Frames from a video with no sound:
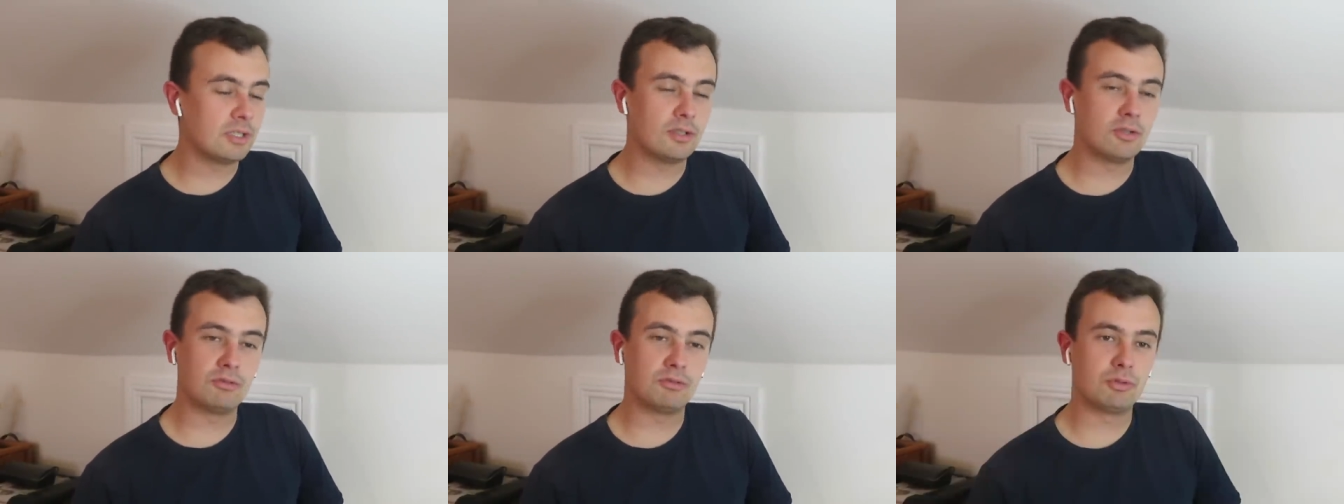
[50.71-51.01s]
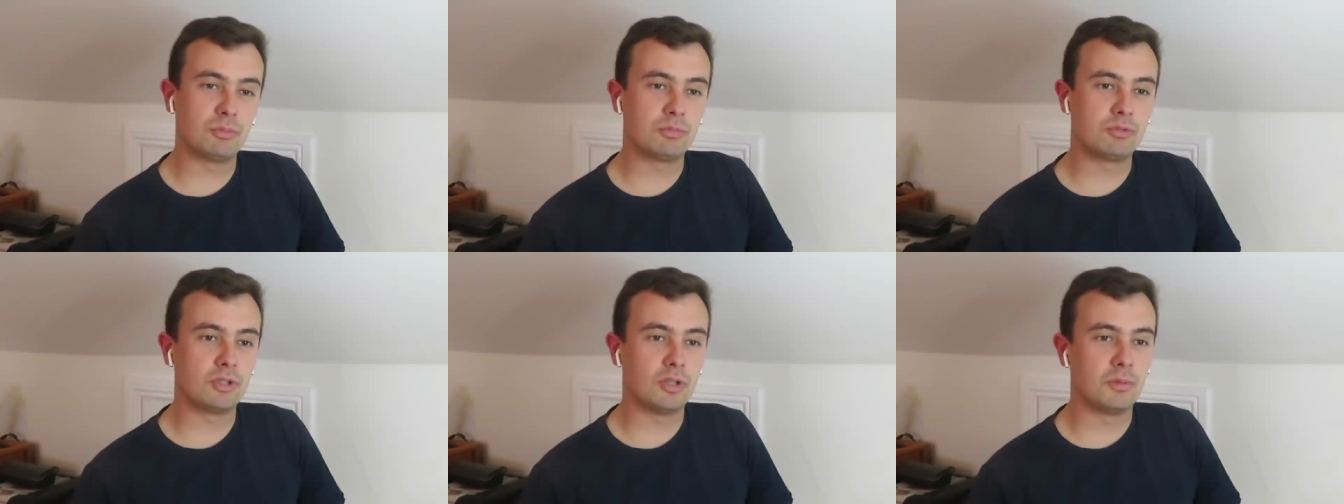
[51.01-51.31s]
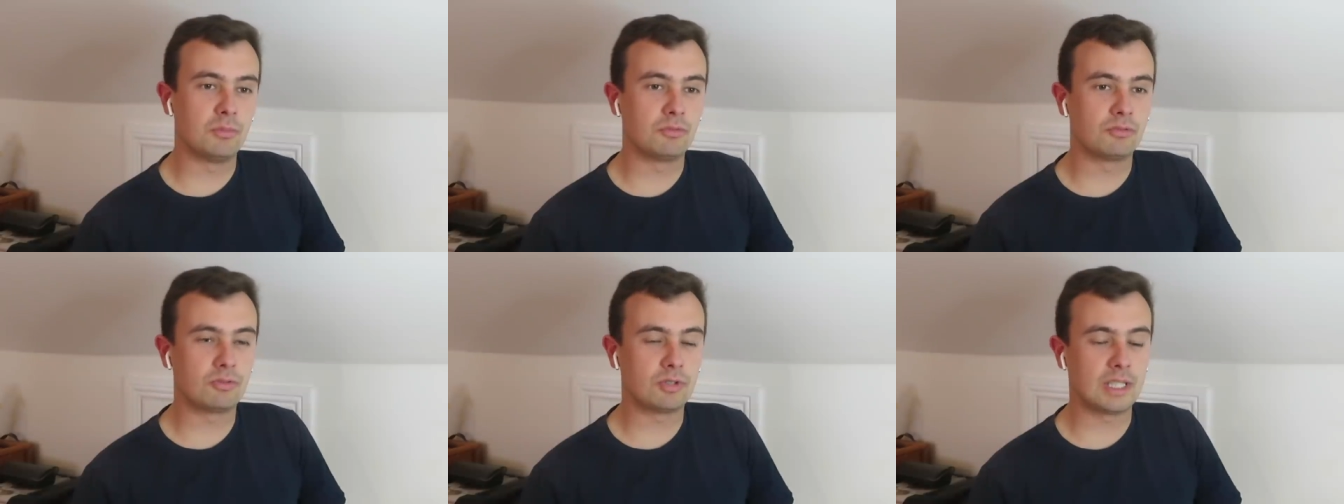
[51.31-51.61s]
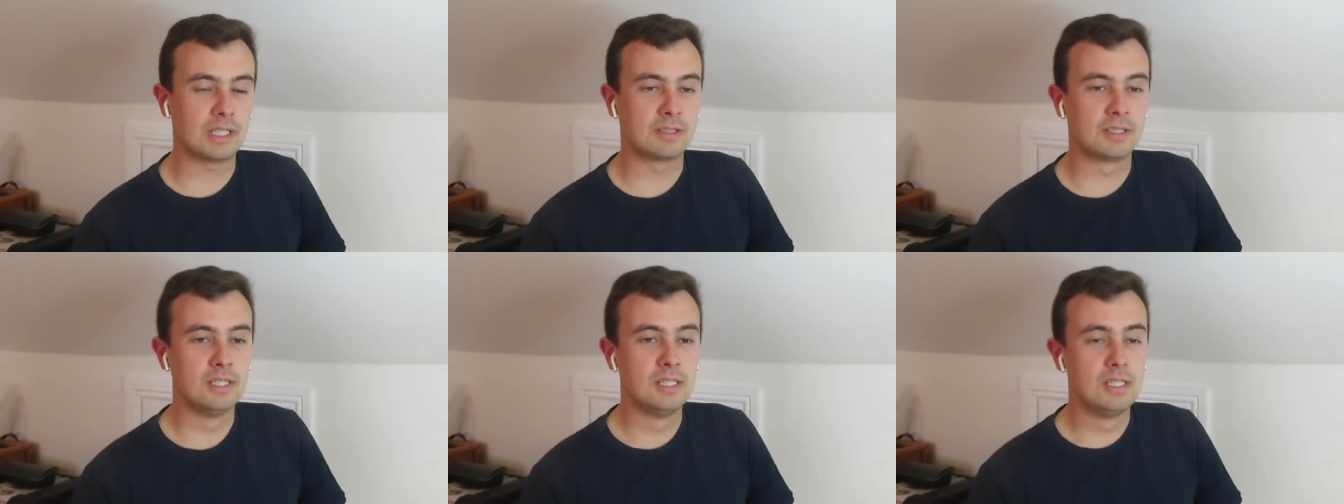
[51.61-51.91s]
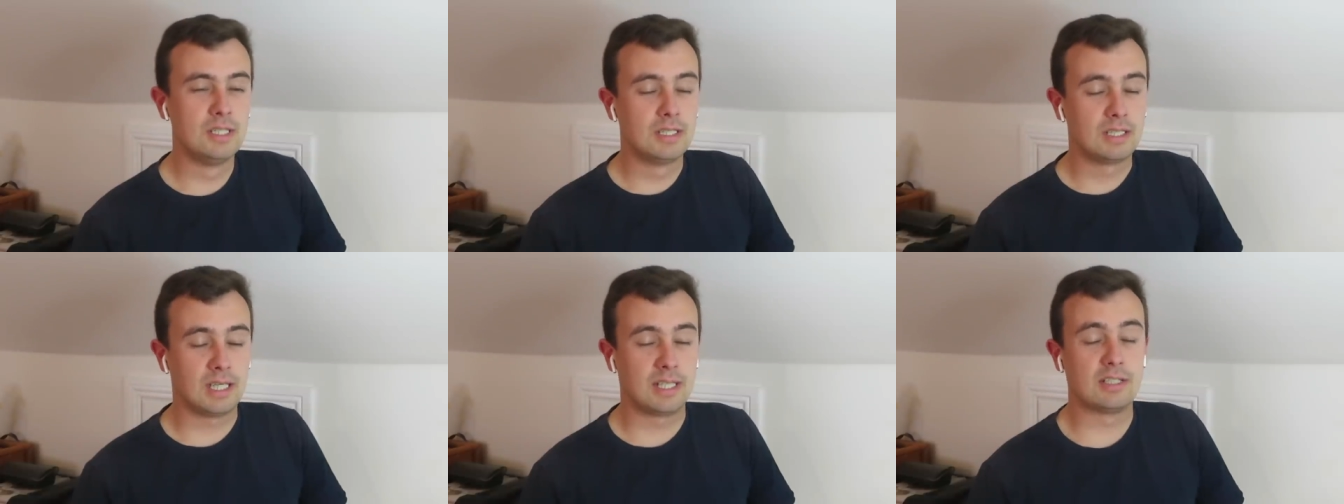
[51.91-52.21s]
You know sometimes that
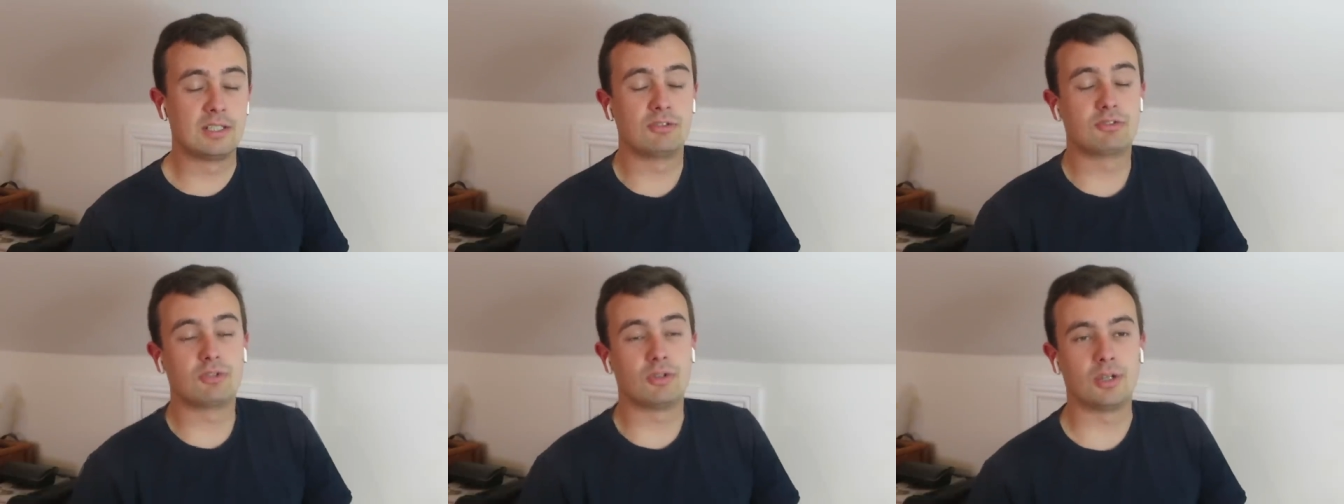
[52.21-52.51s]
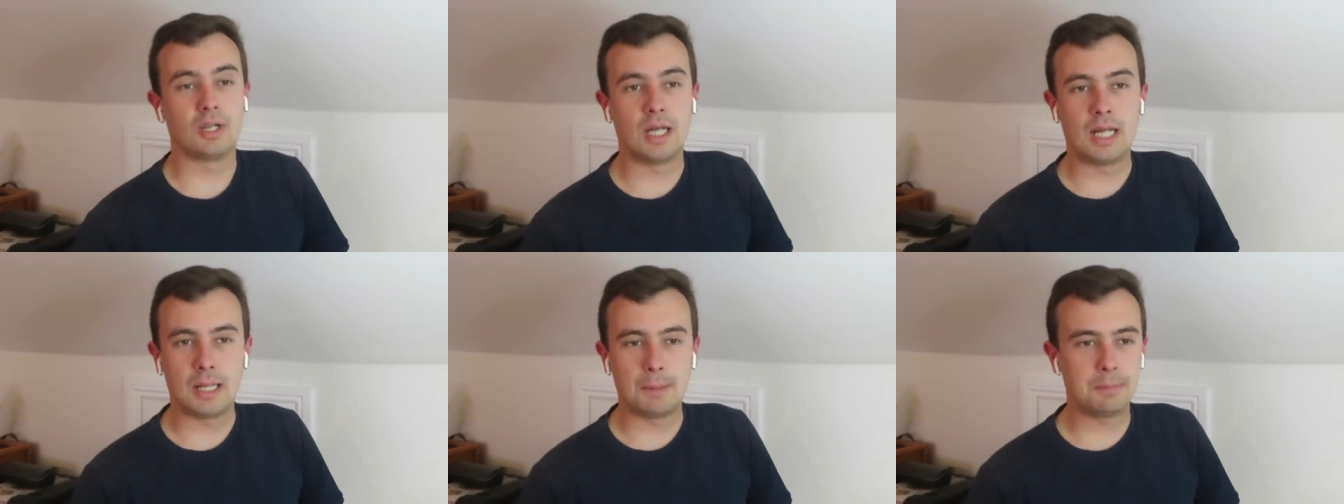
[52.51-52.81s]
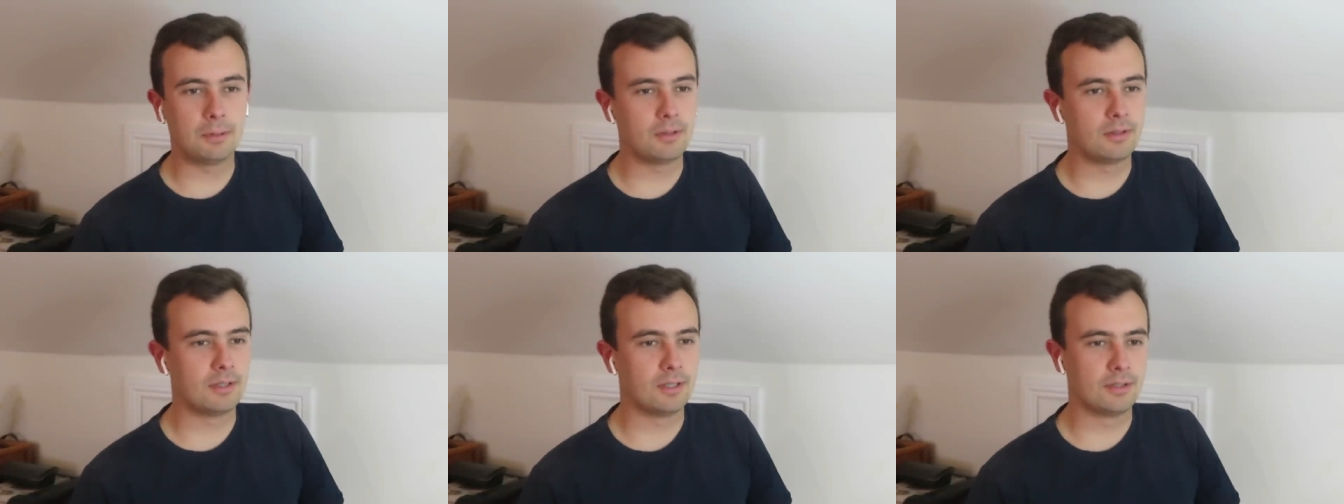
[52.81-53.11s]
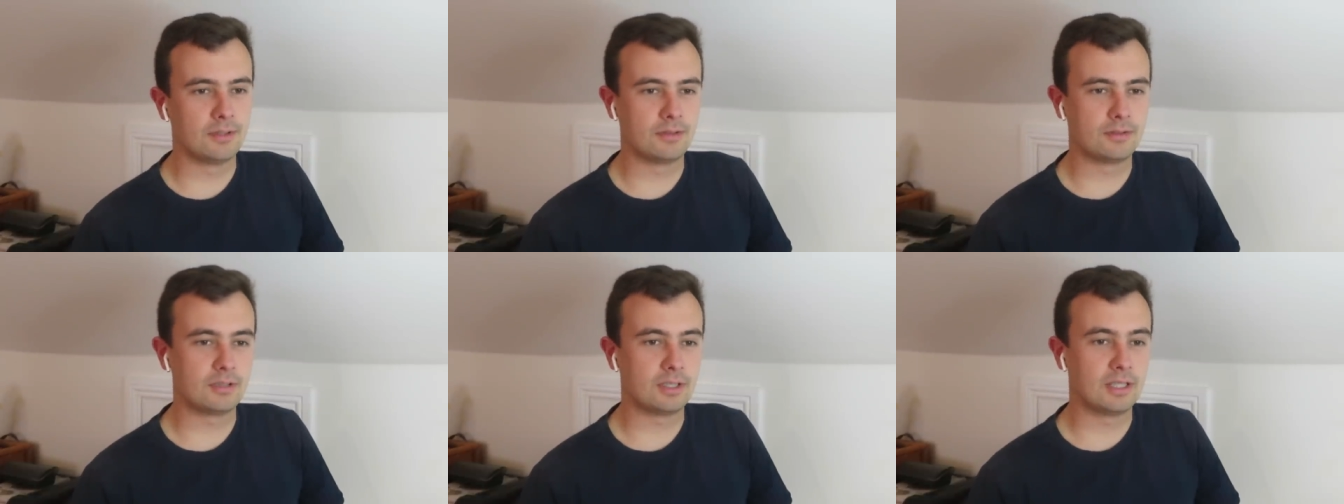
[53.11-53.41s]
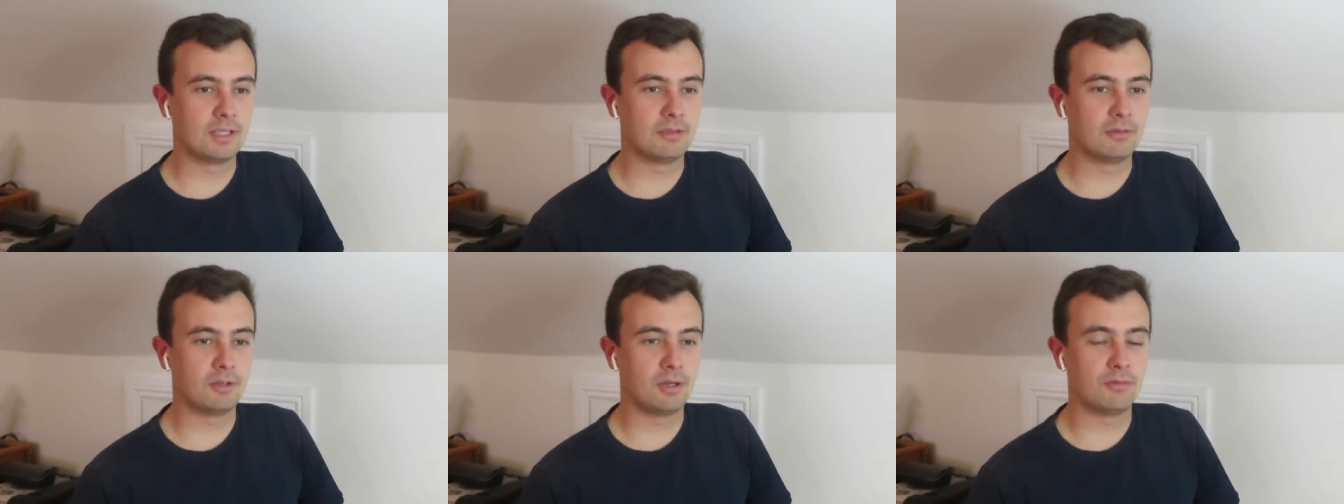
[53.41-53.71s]
that is going to happen, and
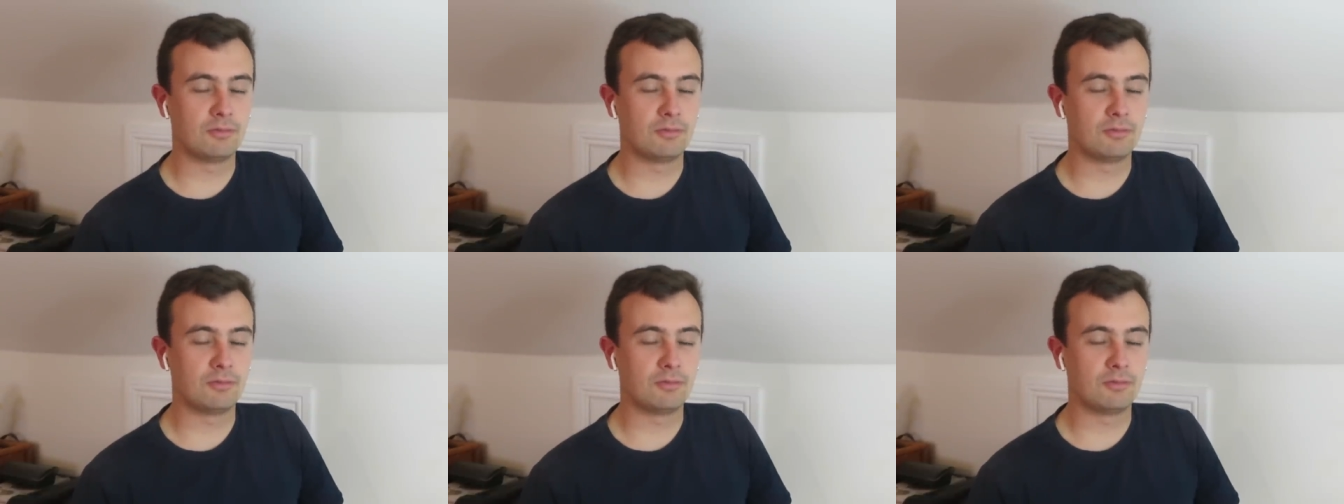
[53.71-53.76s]
uh,